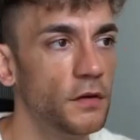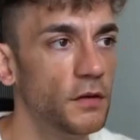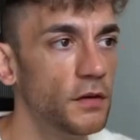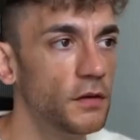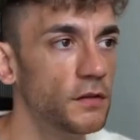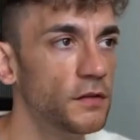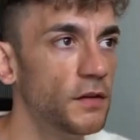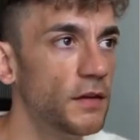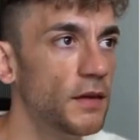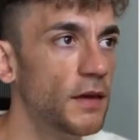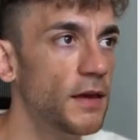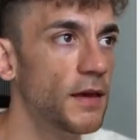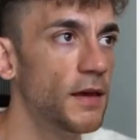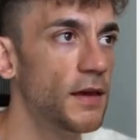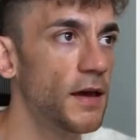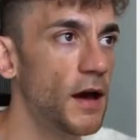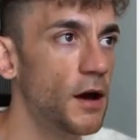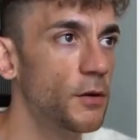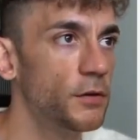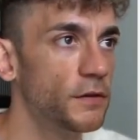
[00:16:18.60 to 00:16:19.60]
you can see
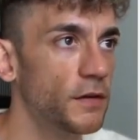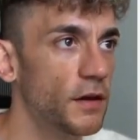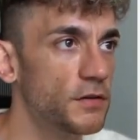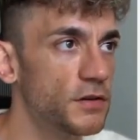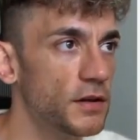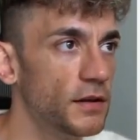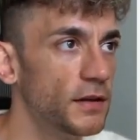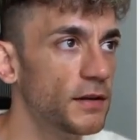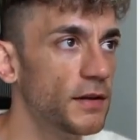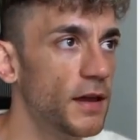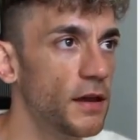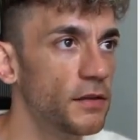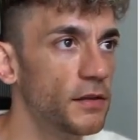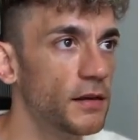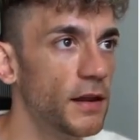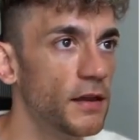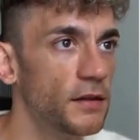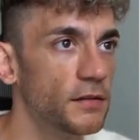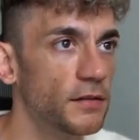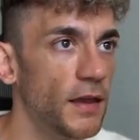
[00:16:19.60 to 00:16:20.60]
here how it's actually getting the
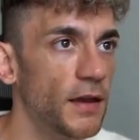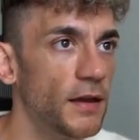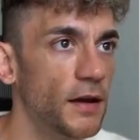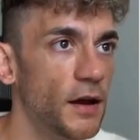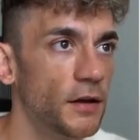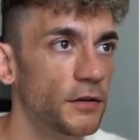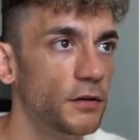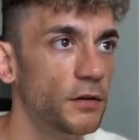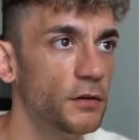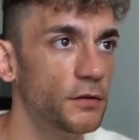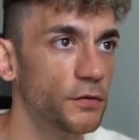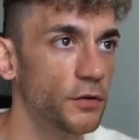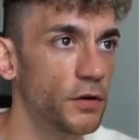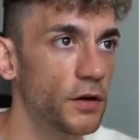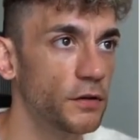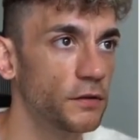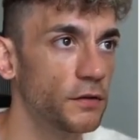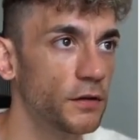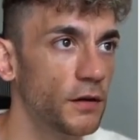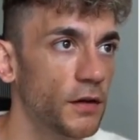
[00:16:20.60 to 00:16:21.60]
latest AI news for
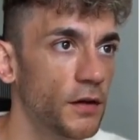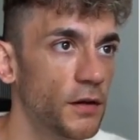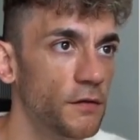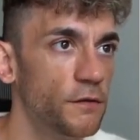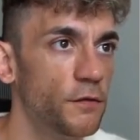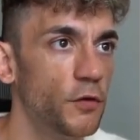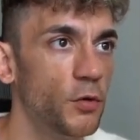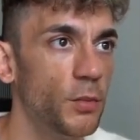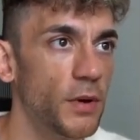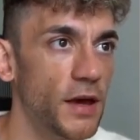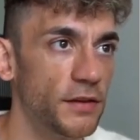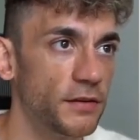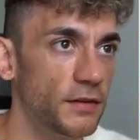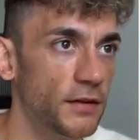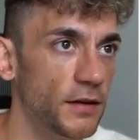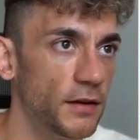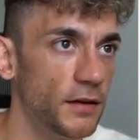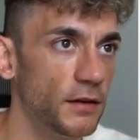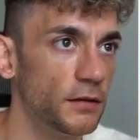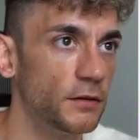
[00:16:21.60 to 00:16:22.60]
us and formatting
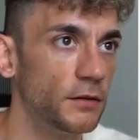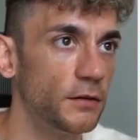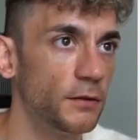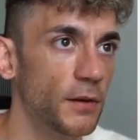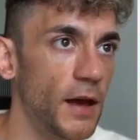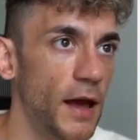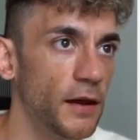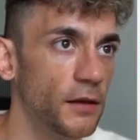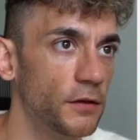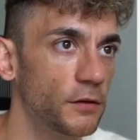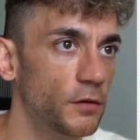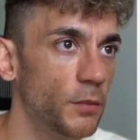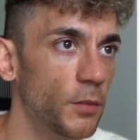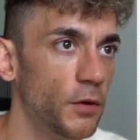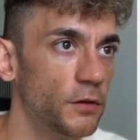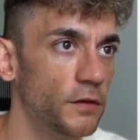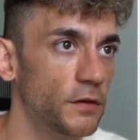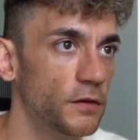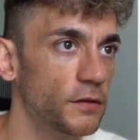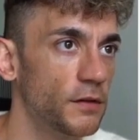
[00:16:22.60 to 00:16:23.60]
it into Alex
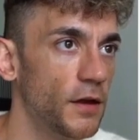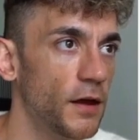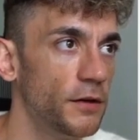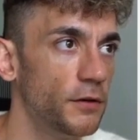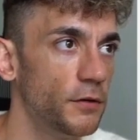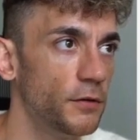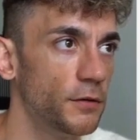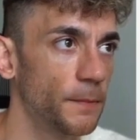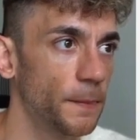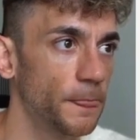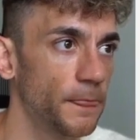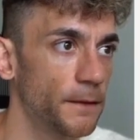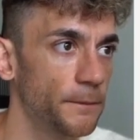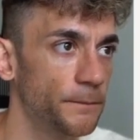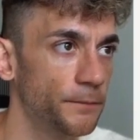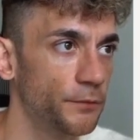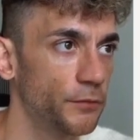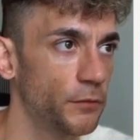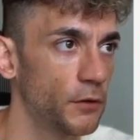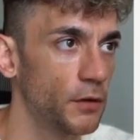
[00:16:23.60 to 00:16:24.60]
Hormozi style,
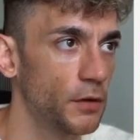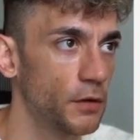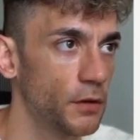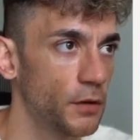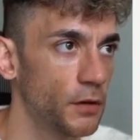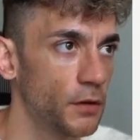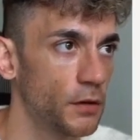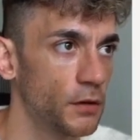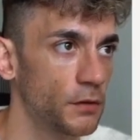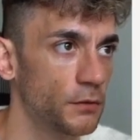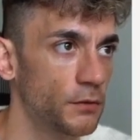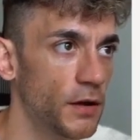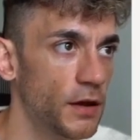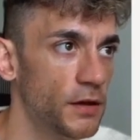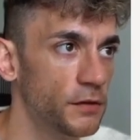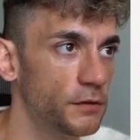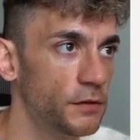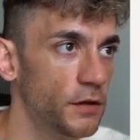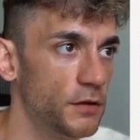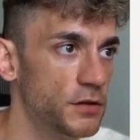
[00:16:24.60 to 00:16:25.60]

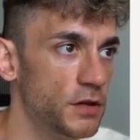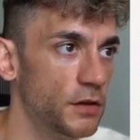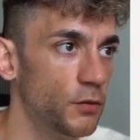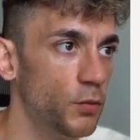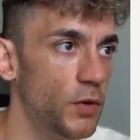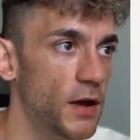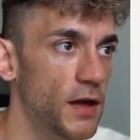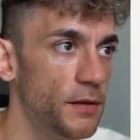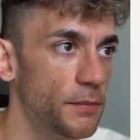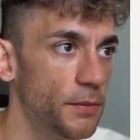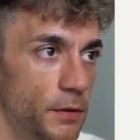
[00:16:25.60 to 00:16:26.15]
right? Searching the web,